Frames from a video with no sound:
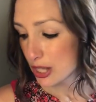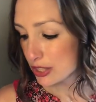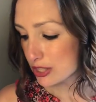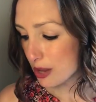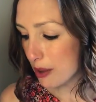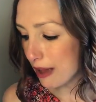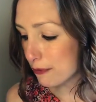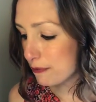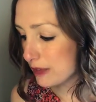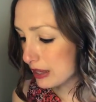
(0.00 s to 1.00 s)
So I
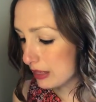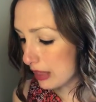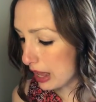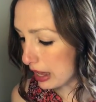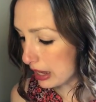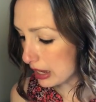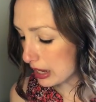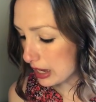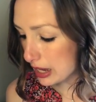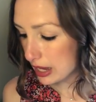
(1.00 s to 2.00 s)
feel like
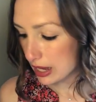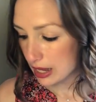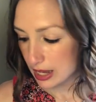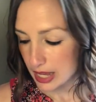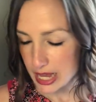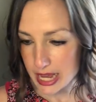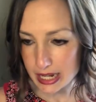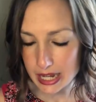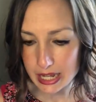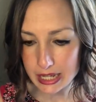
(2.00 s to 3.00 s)

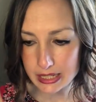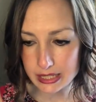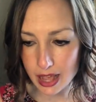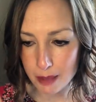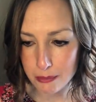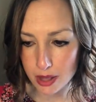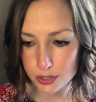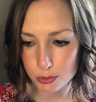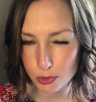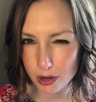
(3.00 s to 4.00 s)
it is a
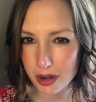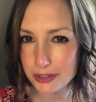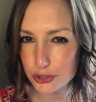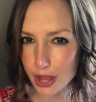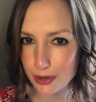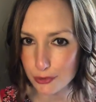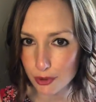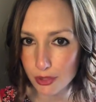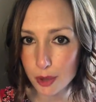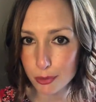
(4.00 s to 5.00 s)
much more
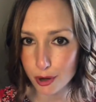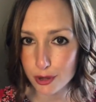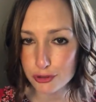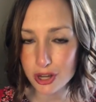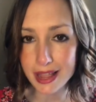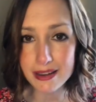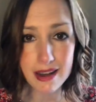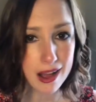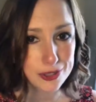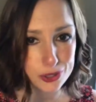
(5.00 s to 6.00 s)
general approach and
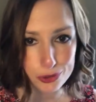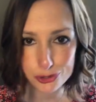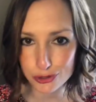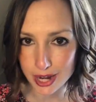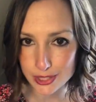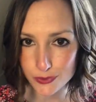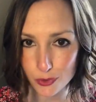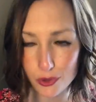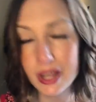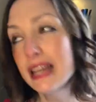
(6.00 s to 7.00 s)
not so
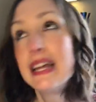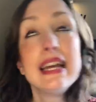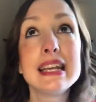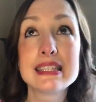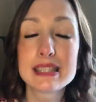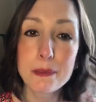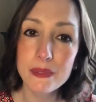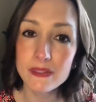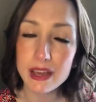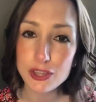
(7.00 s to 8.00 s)
stressful. It's
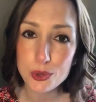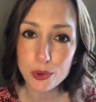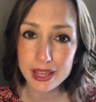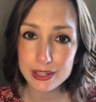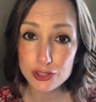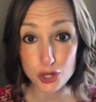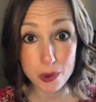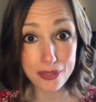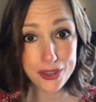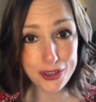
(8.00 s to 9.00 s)
something that you can do
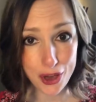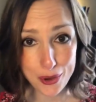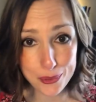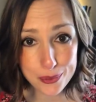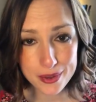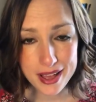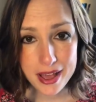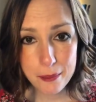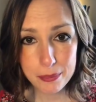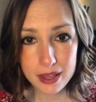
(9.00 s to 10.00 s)
on the go,
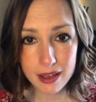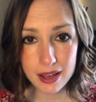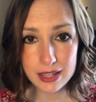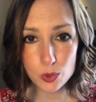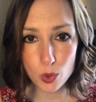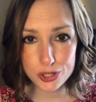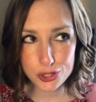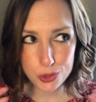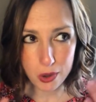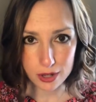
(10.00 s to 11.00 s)
because
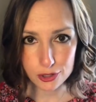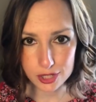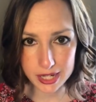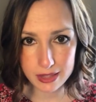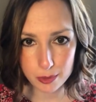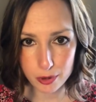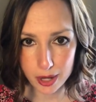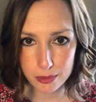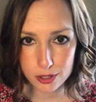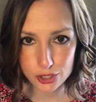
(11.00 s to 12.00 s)
once you understand the
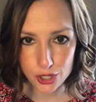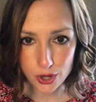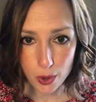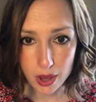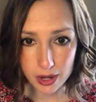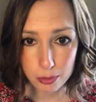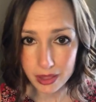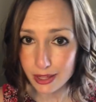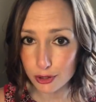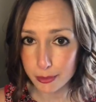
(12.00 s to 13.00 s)
parameters and you know how to
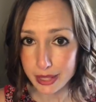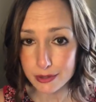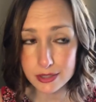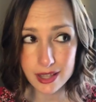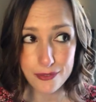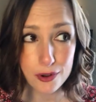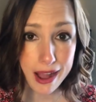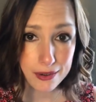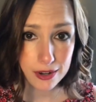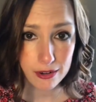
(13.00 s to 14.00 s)
plate your meals, if you're
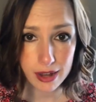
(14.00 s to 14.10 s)
out at a